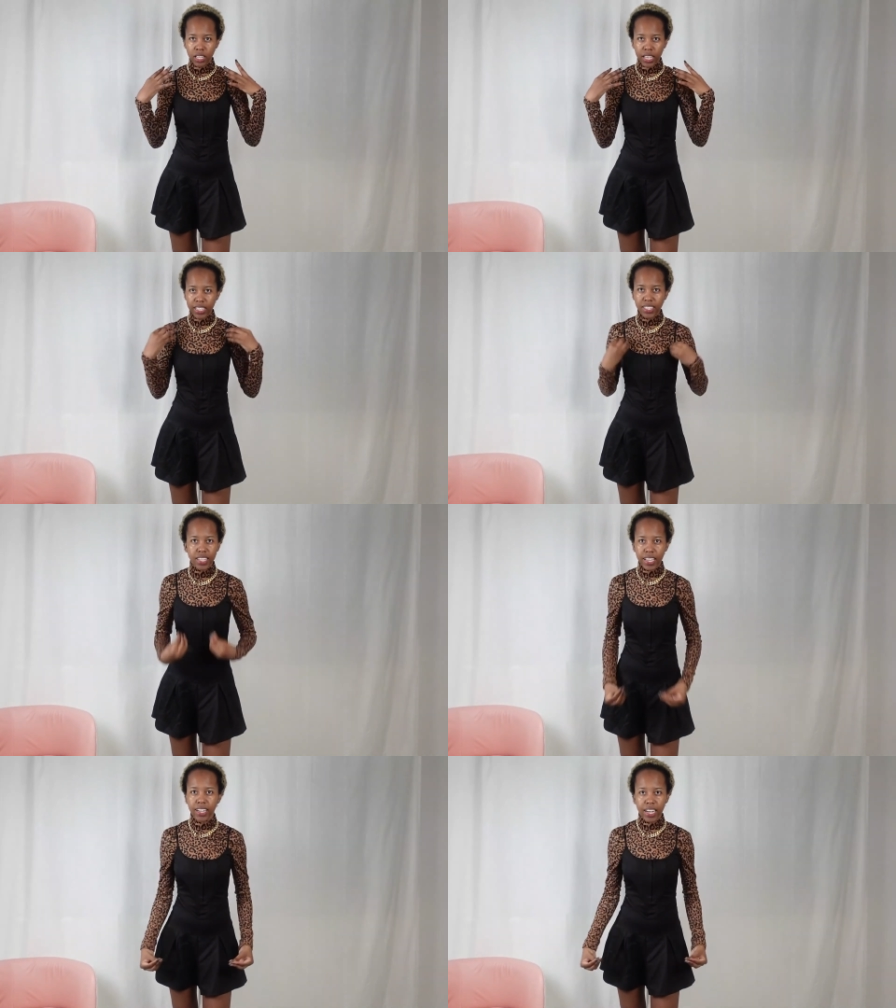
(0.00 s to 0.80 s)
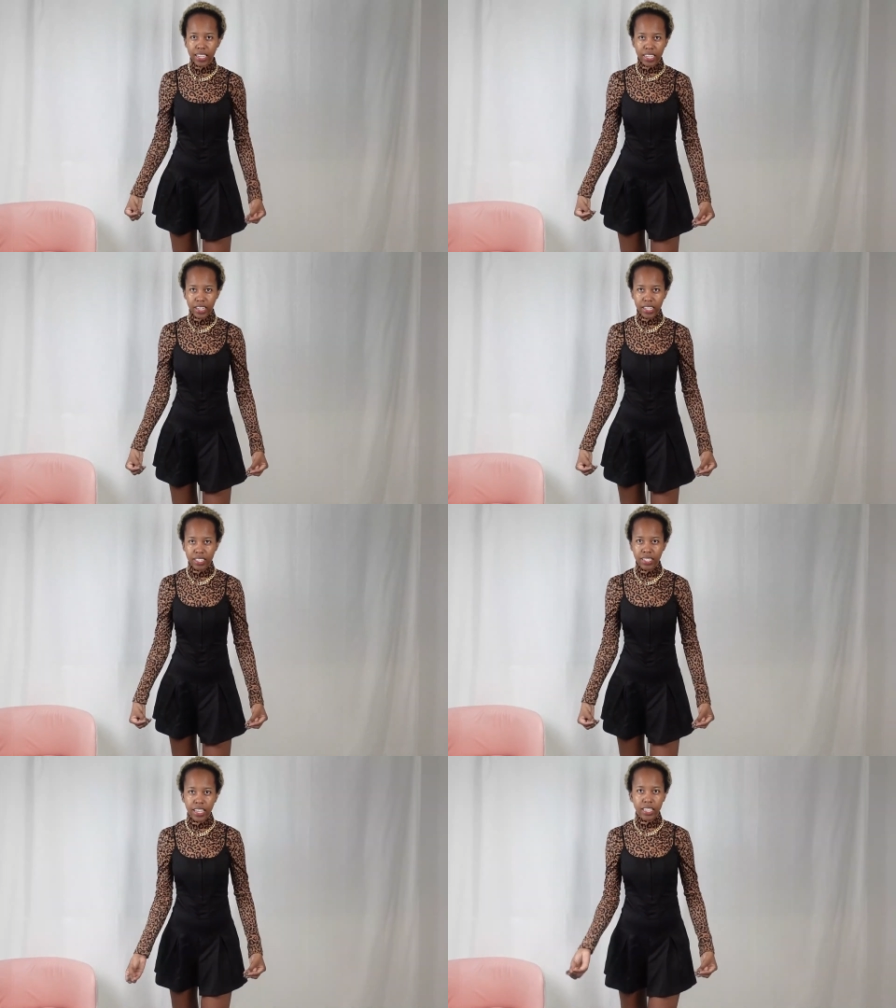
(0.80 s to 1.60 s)
exactly like it
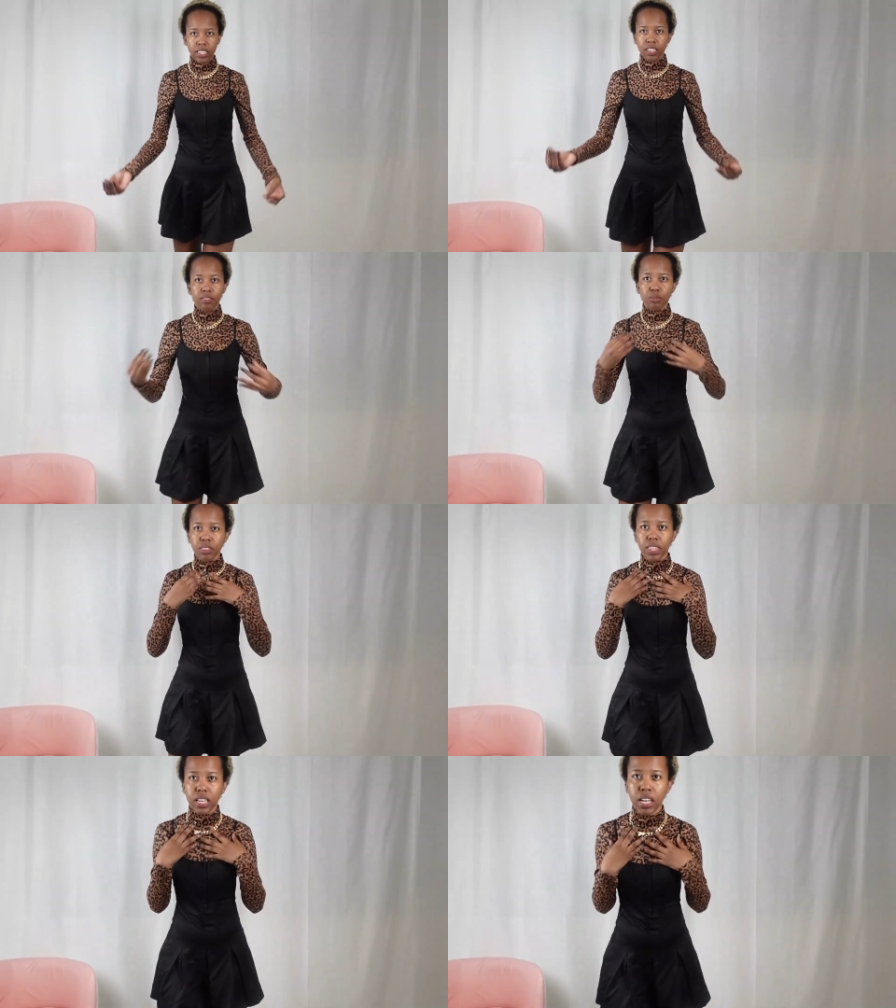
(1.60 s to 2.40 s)
is like even with